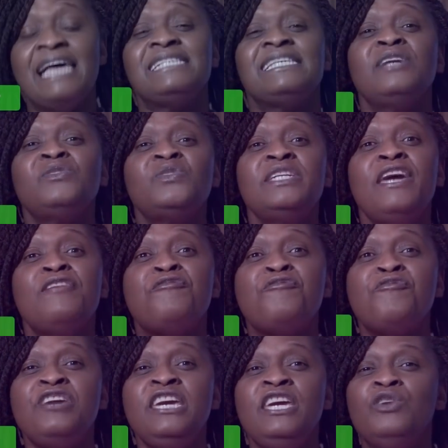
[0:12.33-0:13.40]
And sounds so ye
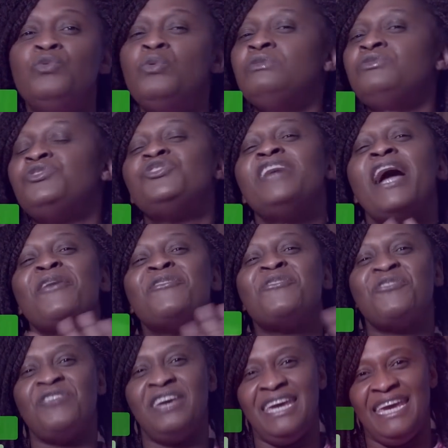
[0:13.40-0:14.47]
free. Won't you
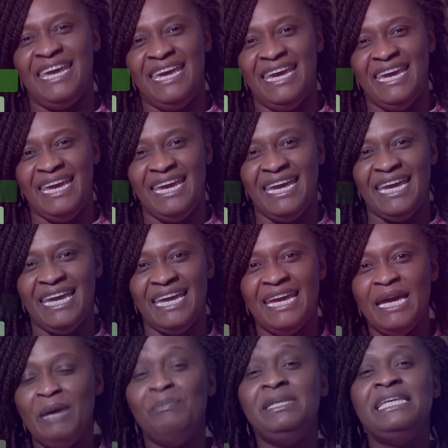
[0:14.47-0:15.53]
she?
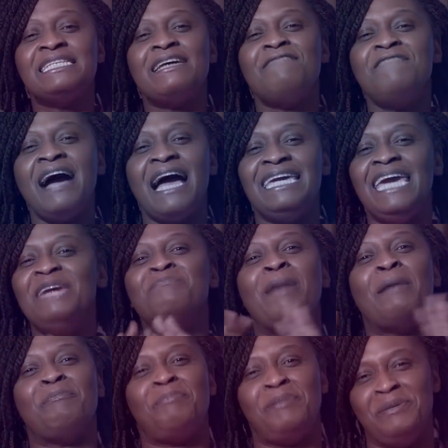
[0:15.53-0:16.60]
Me discover ye
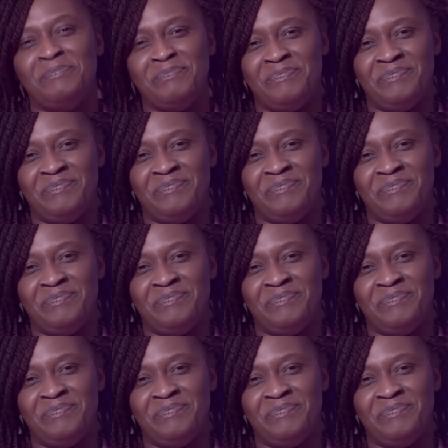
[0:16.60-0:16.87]
mapim.